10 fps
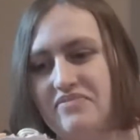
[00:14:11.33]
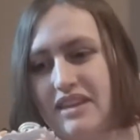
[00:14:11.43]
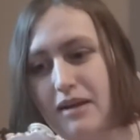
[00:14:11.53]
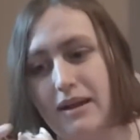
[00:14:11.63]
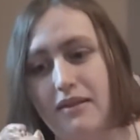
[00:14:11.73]

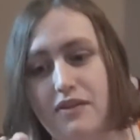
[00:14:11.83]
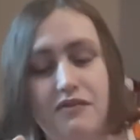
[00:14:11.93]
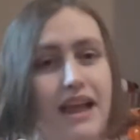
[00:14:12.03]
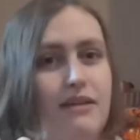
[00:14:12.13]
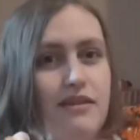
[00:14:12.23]
I love the
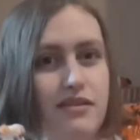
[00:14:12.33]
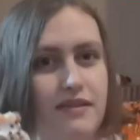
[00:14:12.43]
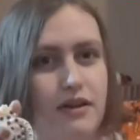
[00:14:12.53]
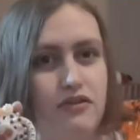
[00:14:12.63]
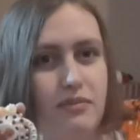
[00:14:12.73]
flower. The
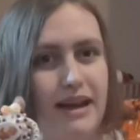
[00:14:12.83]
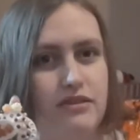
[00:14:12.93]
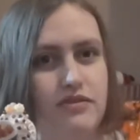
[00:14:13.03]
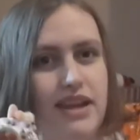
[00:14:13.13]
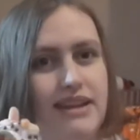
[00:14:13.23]
flowers doing latch
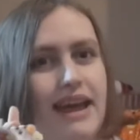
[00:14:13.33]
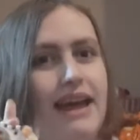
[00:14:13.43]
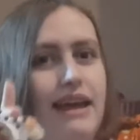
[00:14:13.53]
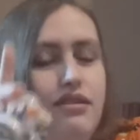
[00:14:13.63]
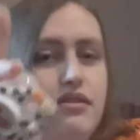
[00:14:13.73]
with it.
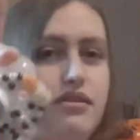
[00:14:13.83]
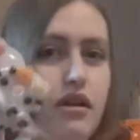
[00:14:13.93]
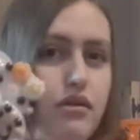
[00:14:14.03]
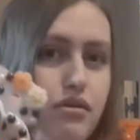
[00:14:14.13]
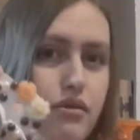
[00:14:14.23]
It's just
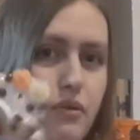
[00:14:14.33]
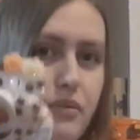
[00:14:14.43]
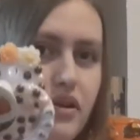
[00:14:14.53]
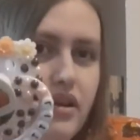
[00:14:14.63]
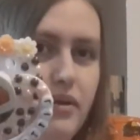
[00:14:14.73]
a
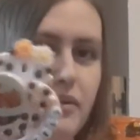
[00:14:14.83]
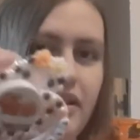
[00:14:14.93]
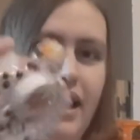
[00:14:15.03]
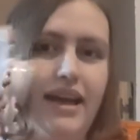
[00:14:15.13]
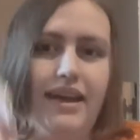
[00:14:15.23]
super cute,
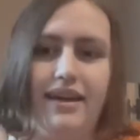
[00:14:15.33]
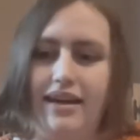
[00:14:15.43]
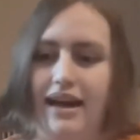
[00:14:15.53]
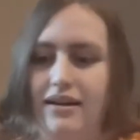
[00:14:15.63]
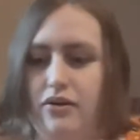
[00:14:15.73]
like,
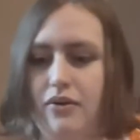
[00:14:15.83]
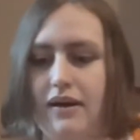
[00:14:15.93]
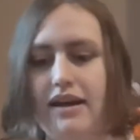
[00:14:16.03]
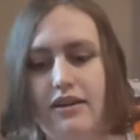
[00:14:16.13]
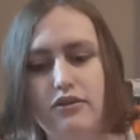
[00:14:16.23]
I don't know,
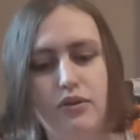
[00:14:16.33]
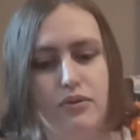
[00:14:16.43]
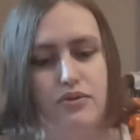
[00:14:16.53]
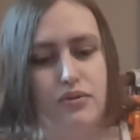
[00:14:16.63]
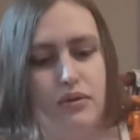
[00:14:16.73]

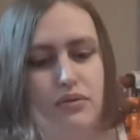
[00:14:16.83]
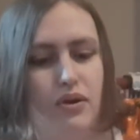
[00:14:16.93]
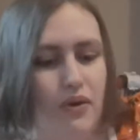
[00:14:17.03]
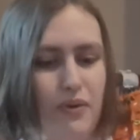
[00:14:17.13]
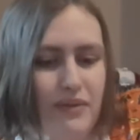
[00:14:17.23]
neutral
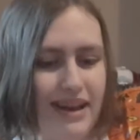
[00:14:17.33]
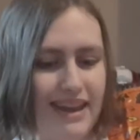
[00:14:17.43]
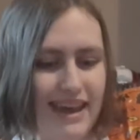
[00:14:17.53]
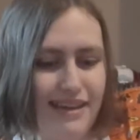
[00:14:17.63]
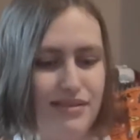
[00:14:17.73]
tone, I
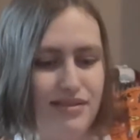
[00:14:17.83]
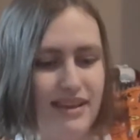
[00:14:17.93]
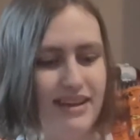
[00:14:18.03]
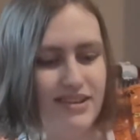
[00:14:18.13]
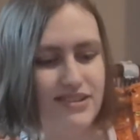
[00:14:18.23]
guess,
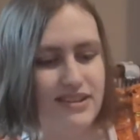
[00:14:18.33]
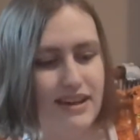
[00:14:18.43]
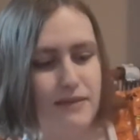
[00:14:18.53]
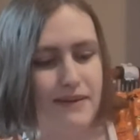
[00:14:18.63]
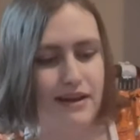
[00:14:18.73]
ish
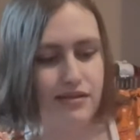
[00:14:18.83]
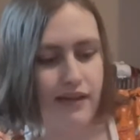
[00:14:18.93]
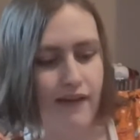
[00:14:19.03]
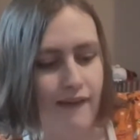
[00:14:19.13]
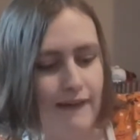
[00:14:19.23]
kind of
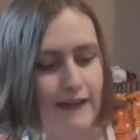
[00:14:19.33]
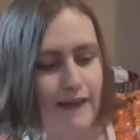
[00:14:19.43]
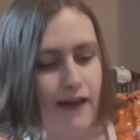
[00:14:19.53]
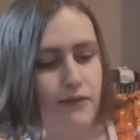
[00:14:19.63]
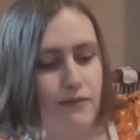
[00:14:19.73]
passy.
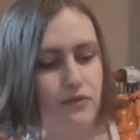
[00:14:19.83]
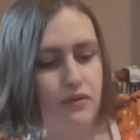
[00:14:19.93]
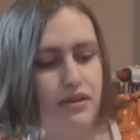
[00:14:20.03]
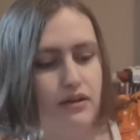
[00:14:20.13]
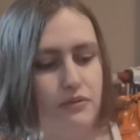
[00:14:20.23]

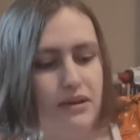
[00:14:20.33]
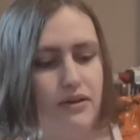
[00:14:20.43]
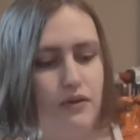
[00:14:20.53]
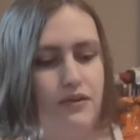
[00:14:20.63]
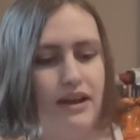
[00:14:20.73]
Obviously I don't really
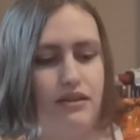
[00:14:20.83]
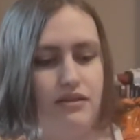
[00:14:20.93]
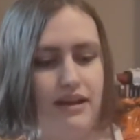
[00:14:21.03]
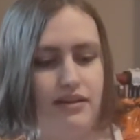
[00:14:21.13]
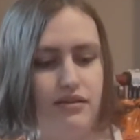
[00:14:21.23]
go for like
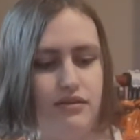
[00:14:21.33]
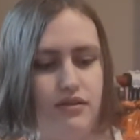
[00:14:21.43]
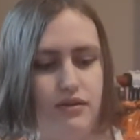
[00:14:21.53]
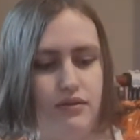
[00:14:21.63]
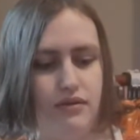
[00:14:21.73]
aesthetics and
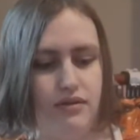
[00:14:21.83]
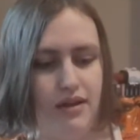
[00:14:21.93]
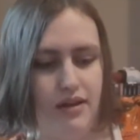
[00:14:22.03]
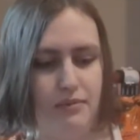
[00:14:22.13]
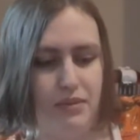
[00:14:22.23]
tones,
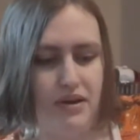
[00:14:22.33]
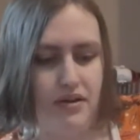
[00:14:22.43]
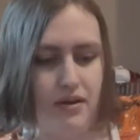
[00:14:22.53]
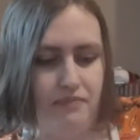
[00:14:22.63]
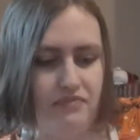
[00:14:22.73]
but
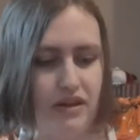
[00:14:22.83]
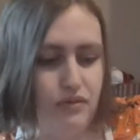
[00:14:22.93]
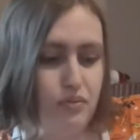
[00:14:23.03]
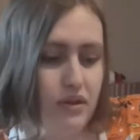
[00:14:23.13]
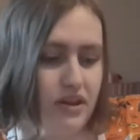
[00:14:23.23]

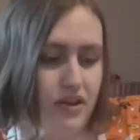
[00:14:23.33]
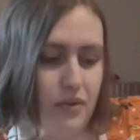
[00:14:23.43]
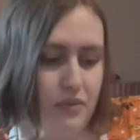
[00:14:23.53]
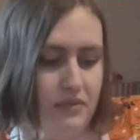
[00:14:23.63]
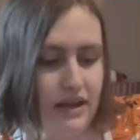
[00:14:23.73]
it's really
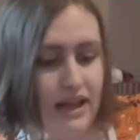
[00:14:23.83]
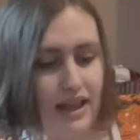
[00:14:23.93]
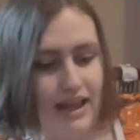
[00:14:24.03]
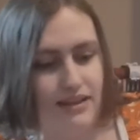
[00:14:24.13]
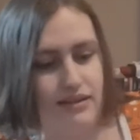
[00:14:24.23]
cute. I
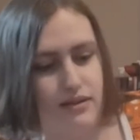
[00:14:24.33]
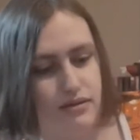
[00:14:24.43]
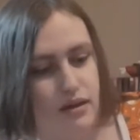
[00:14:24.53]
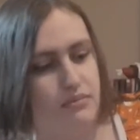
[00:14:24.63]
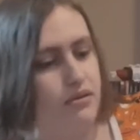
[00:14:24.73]
like
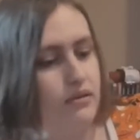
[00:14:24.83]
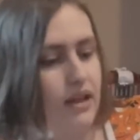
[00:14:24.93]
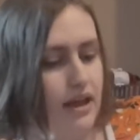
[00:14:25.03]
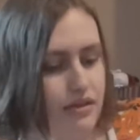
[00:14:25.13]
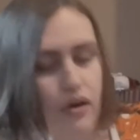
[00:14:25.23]
this. I'm so
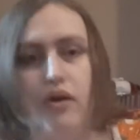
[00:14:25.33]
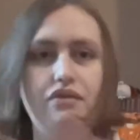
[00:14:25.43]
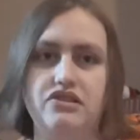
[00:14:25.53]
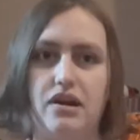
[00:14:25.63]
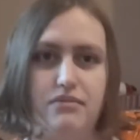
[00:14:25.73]
glad that all of
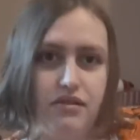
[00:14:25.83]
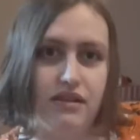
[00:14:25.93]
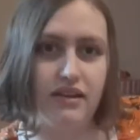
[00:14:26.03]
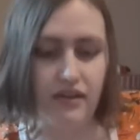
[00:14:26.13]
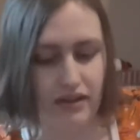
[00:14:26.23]
the gems have
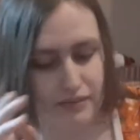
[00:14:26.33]
stayed on it,